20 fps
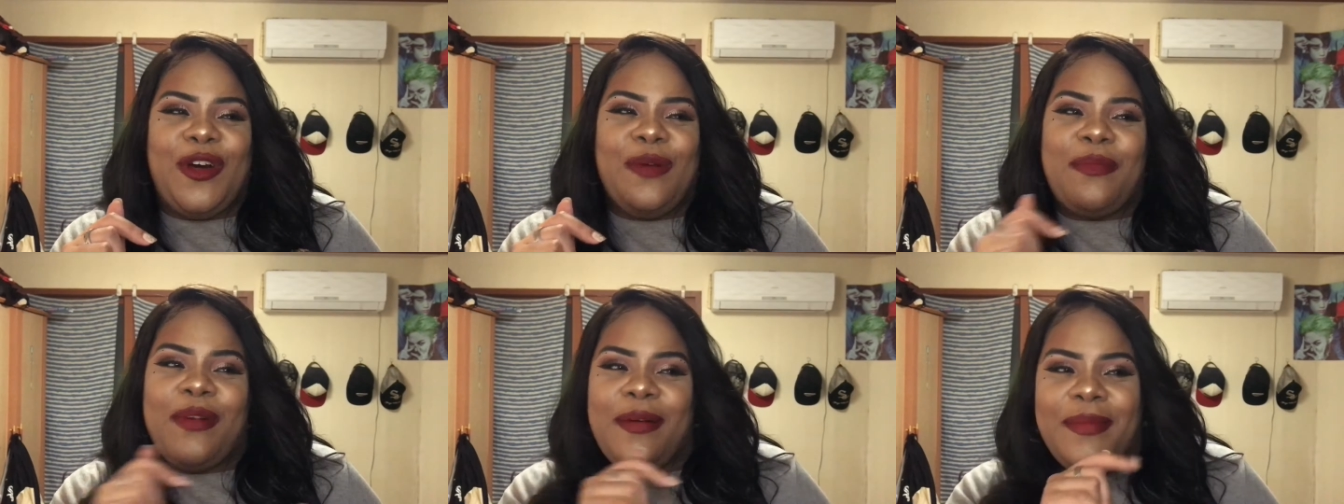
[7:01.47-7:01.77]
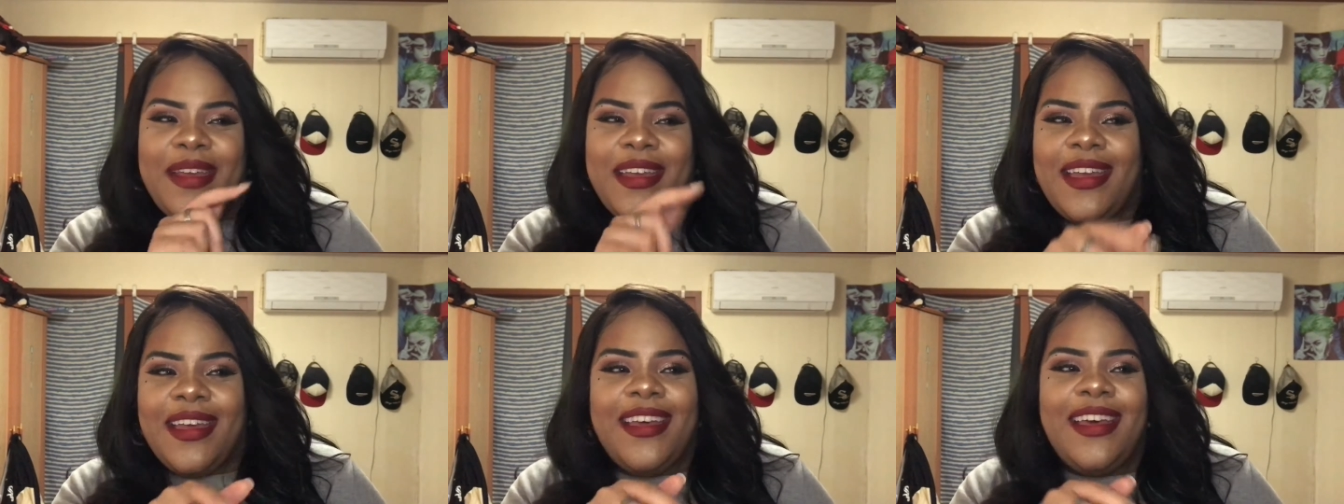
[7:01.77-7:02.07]
up on
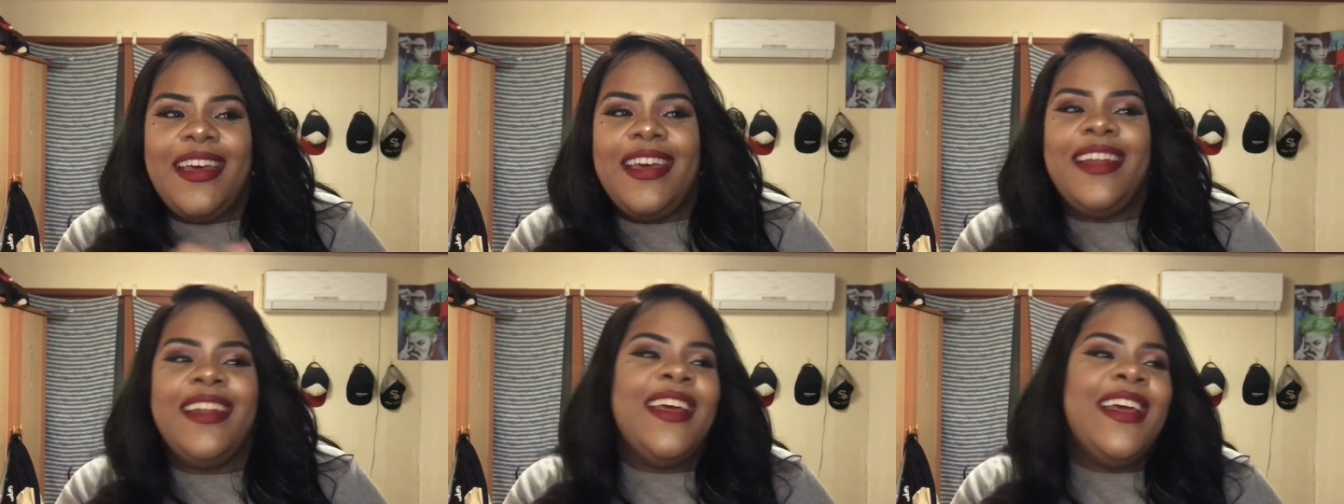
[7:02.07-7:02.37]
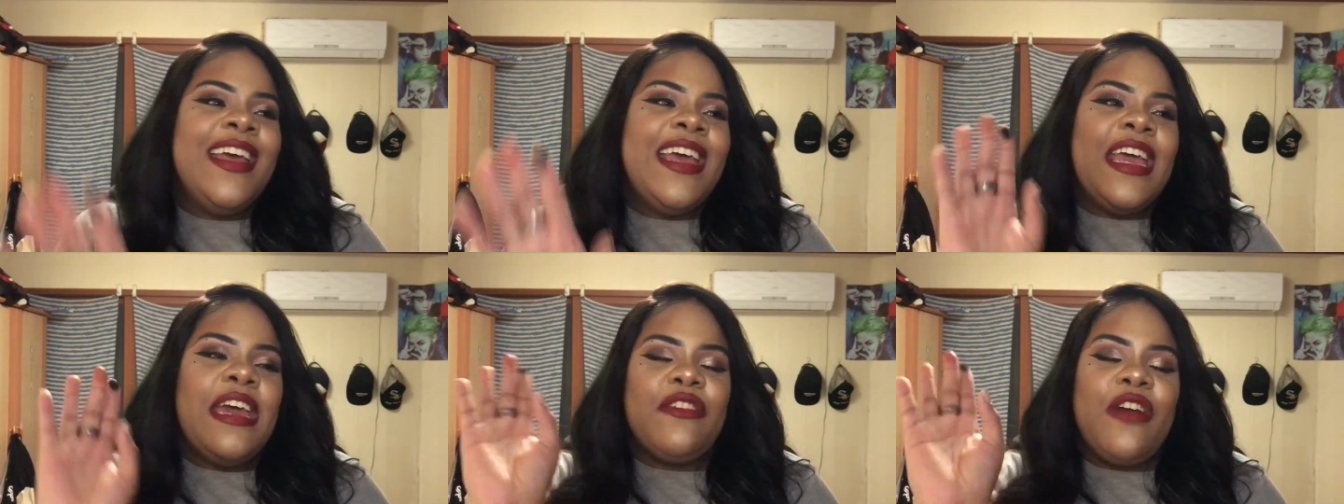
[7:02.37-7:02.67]
me good.
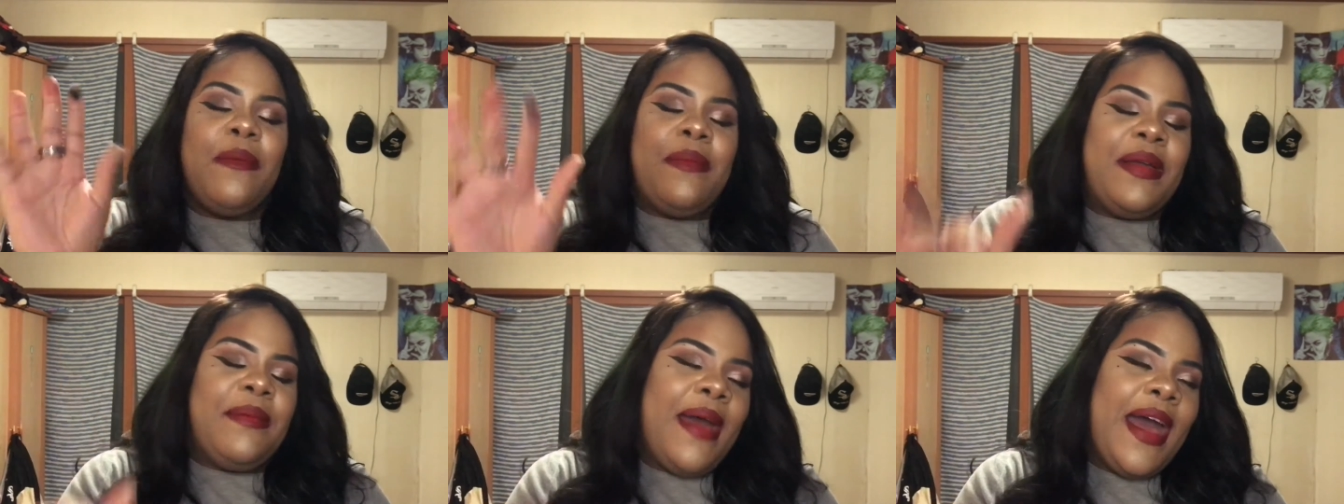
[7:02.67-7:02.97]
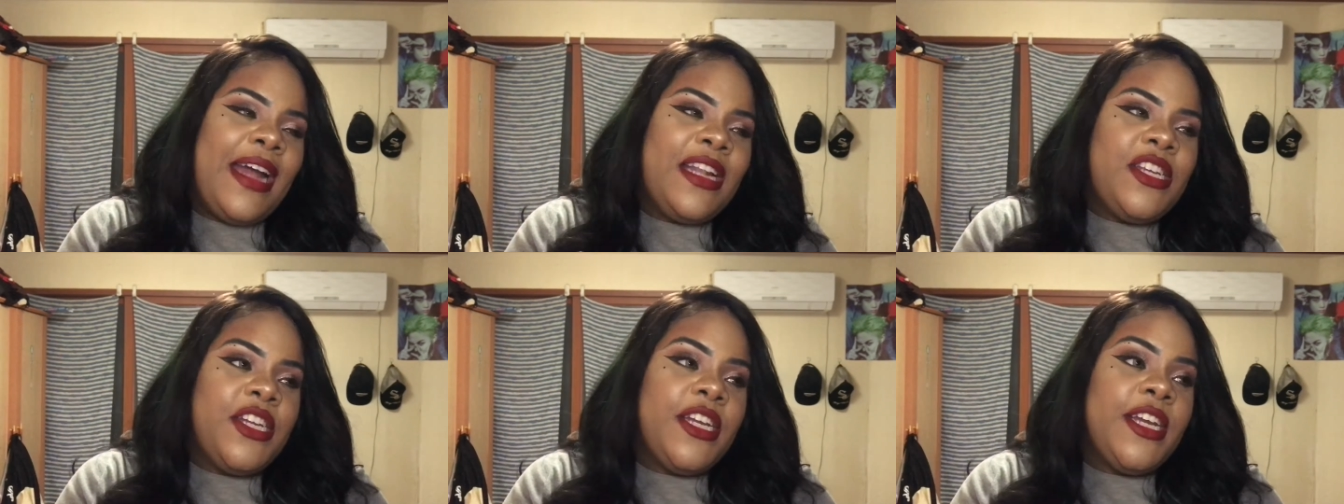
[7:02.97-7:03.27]
It's gonna be
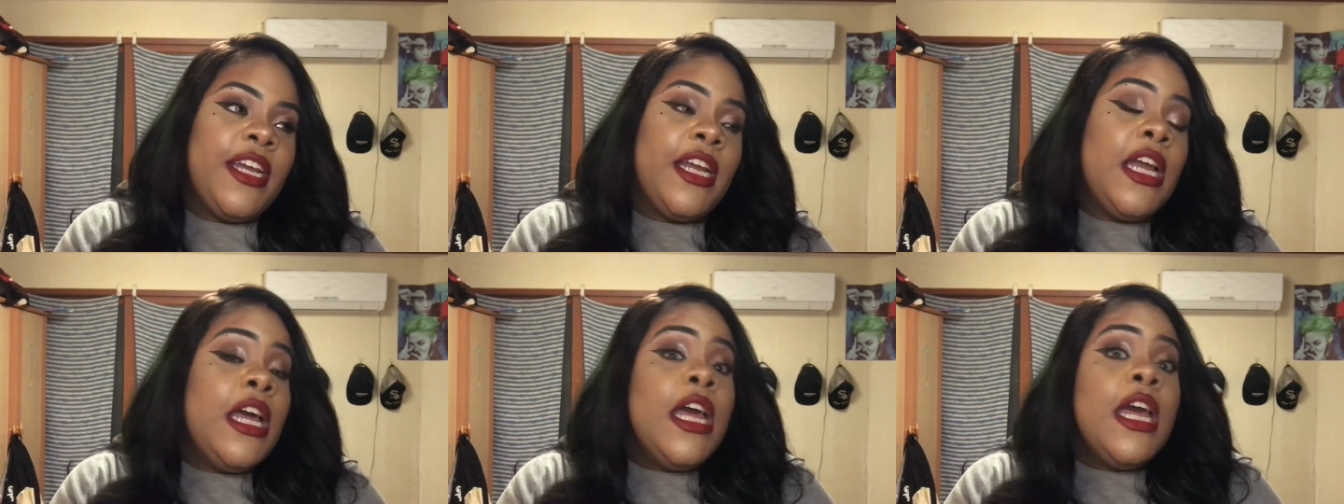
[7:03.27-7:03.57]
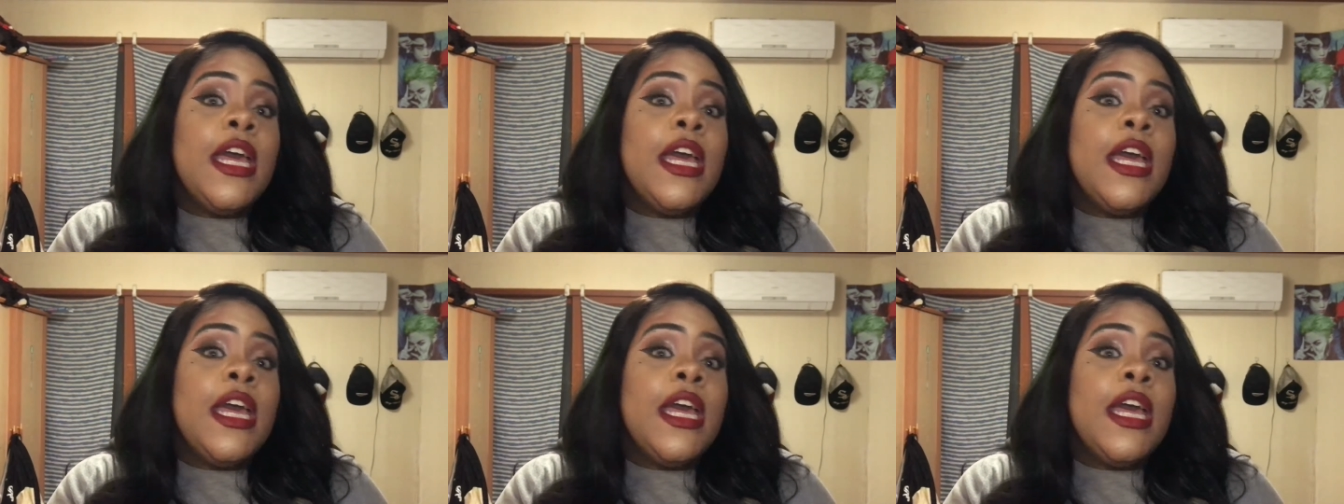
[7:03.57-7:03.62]
patchy.